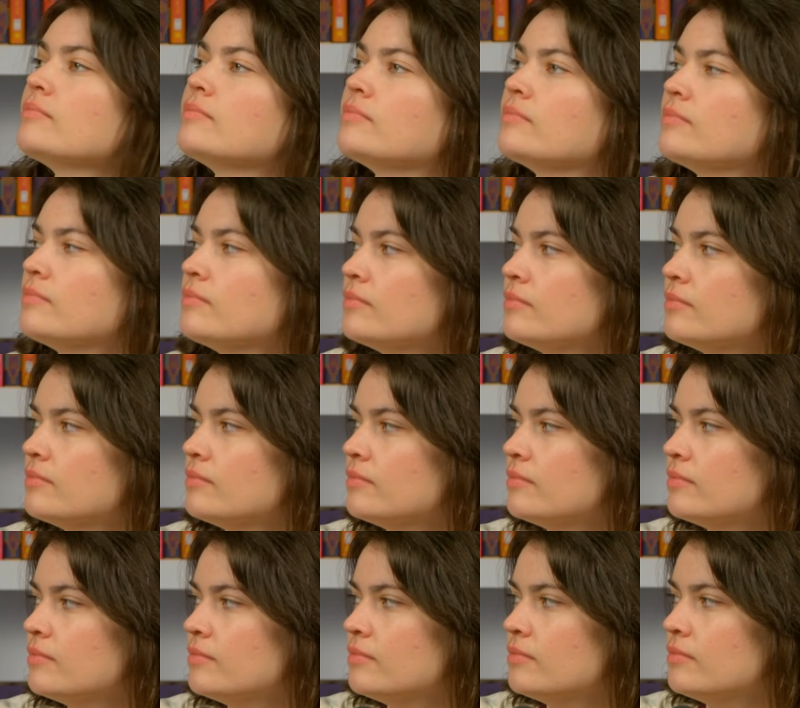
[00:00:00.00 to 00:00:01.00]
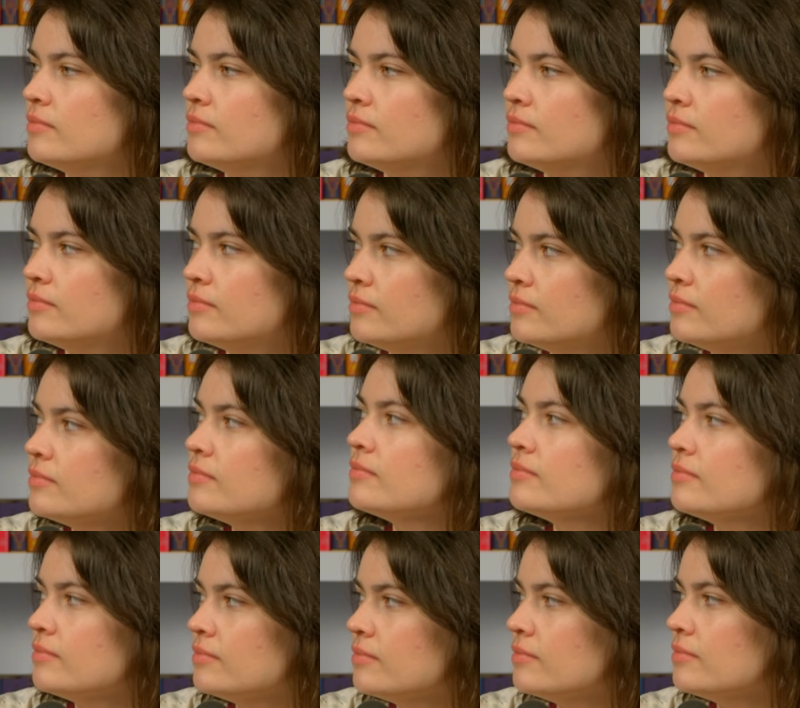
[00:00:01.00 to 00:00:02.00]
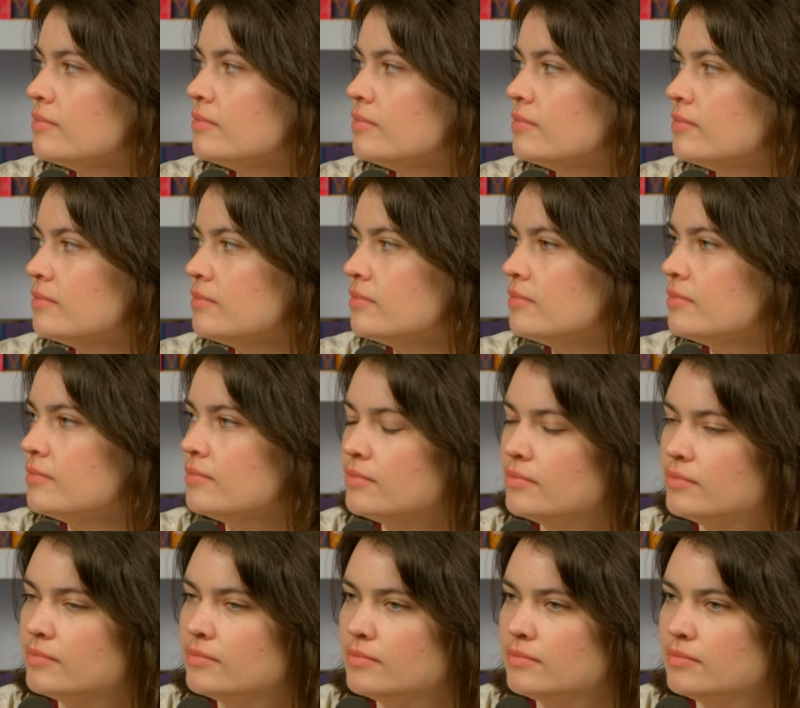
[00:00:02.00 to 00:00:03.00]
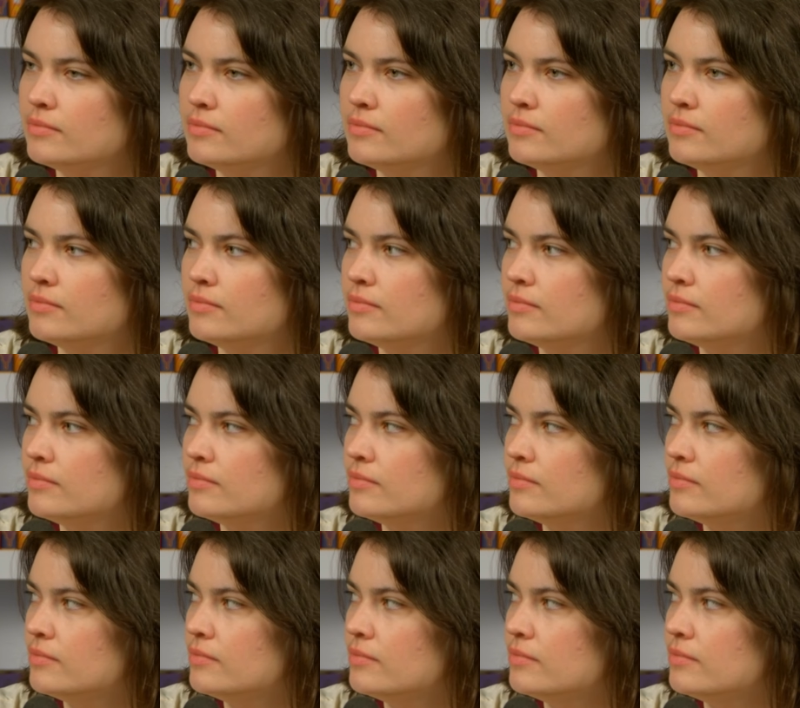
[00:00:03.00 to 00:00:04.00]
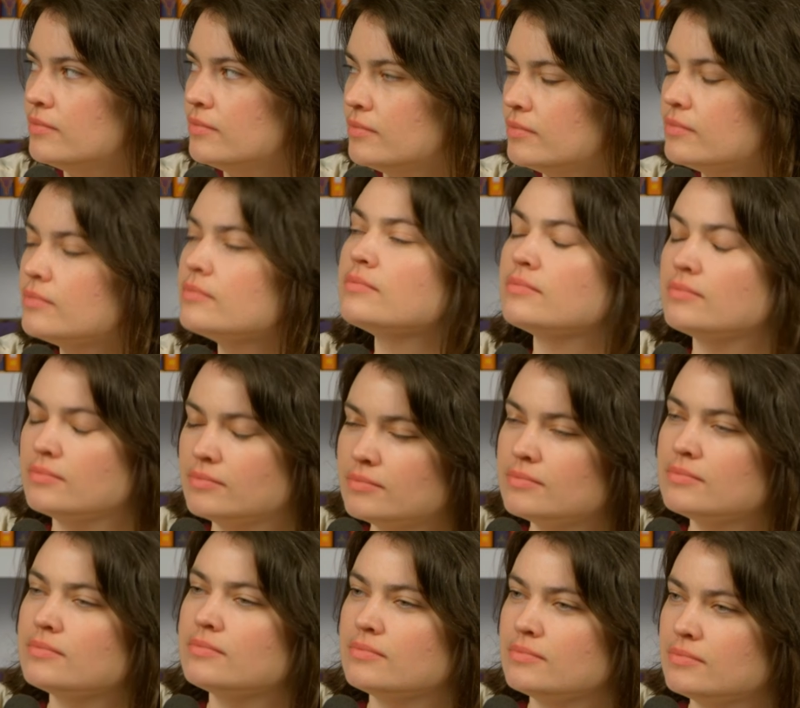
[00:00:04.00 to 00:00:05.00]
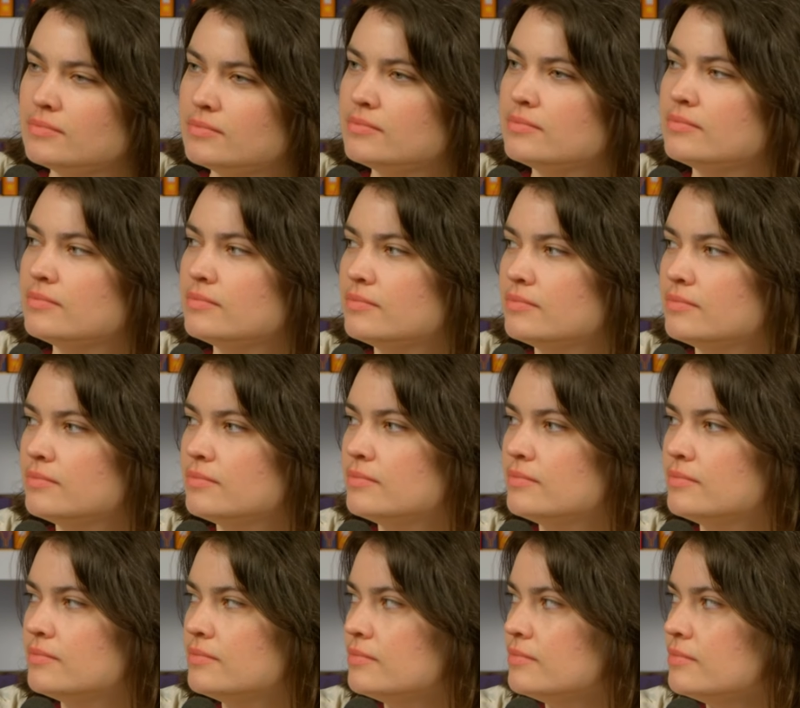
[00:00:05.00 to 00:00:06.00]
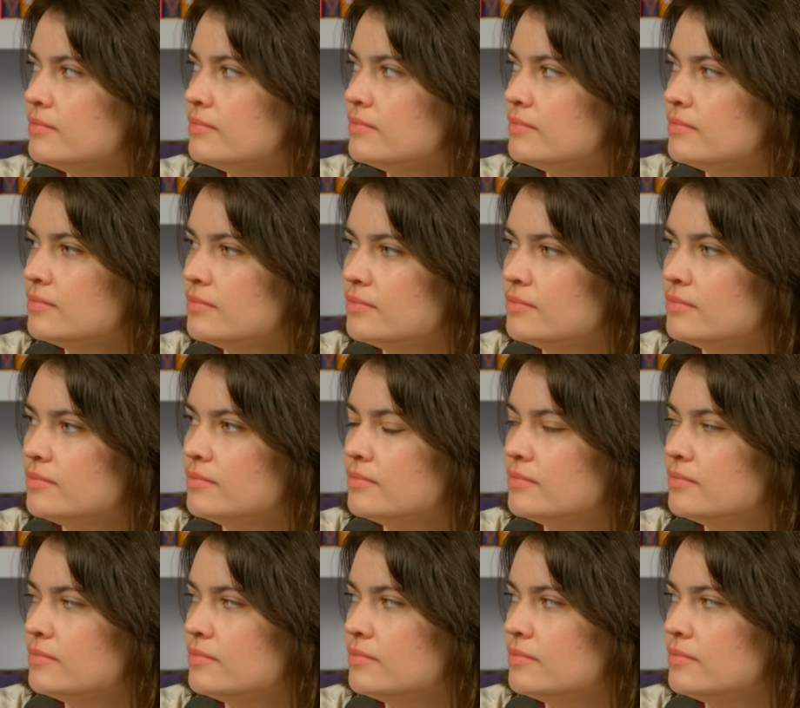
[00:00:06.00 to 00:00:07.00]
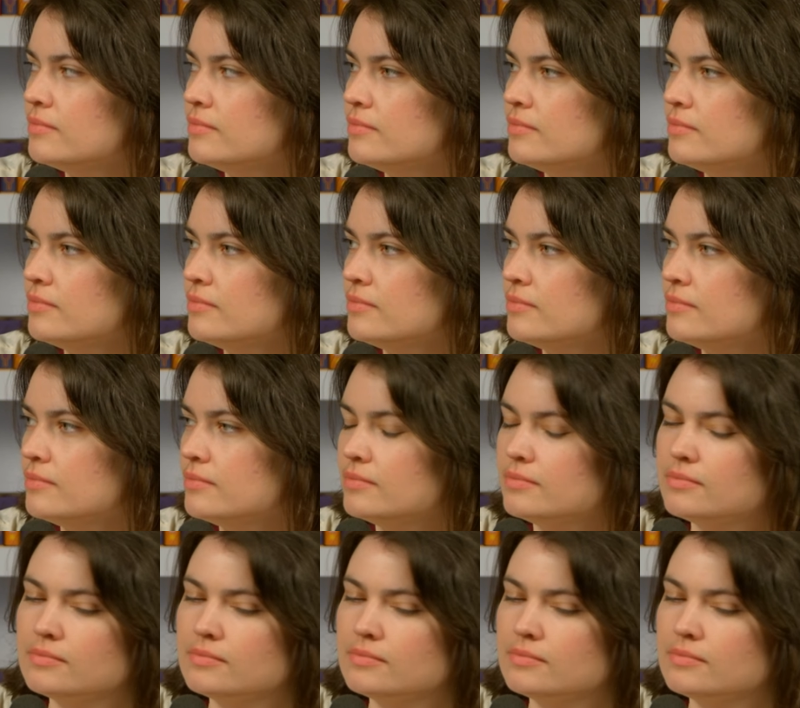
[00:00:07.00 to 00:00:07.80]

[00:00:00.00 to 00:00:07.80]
This person isn't speaking.